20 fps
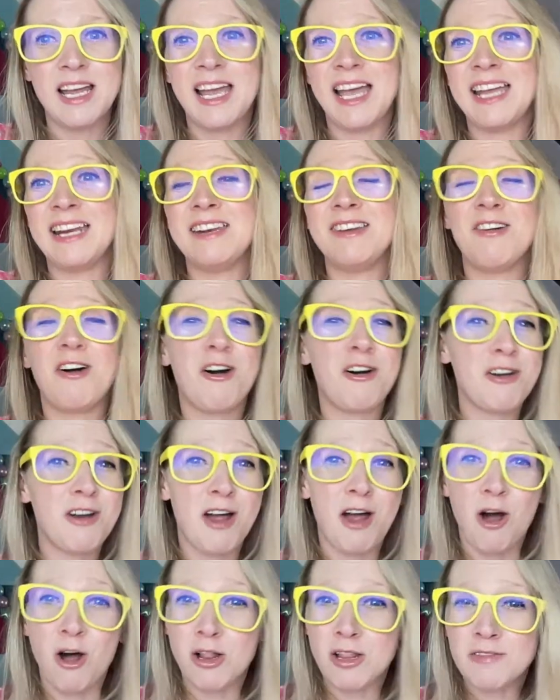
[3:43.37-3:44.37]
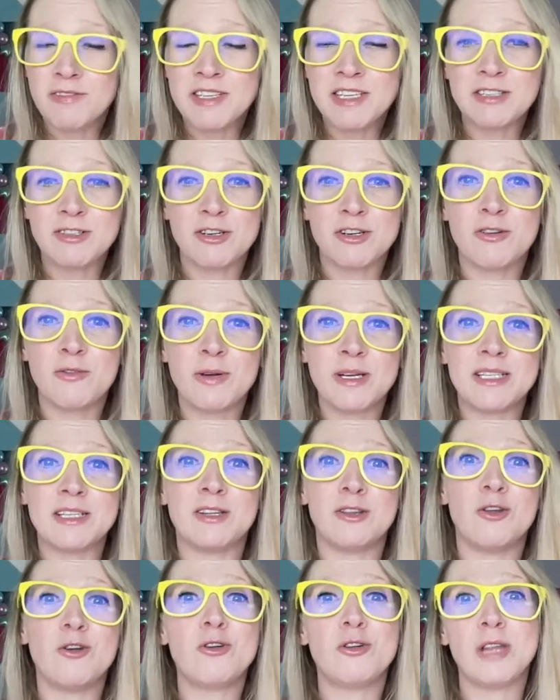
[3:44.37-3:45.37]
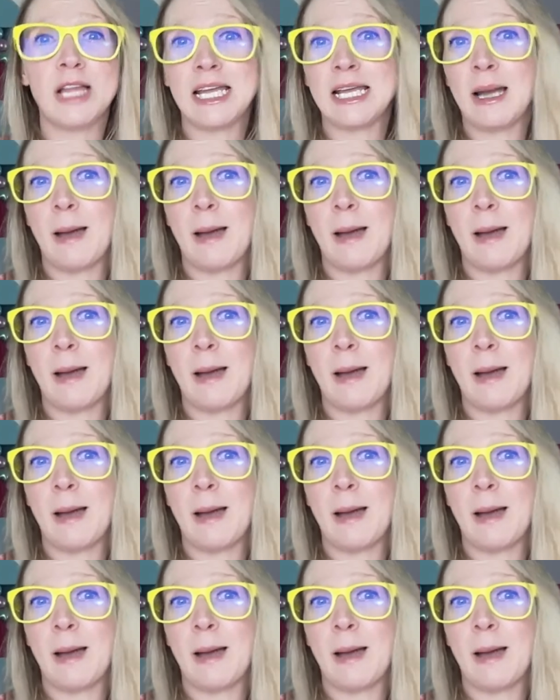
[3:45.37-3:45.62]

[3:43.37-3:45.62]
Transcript: And not all of these are going to look like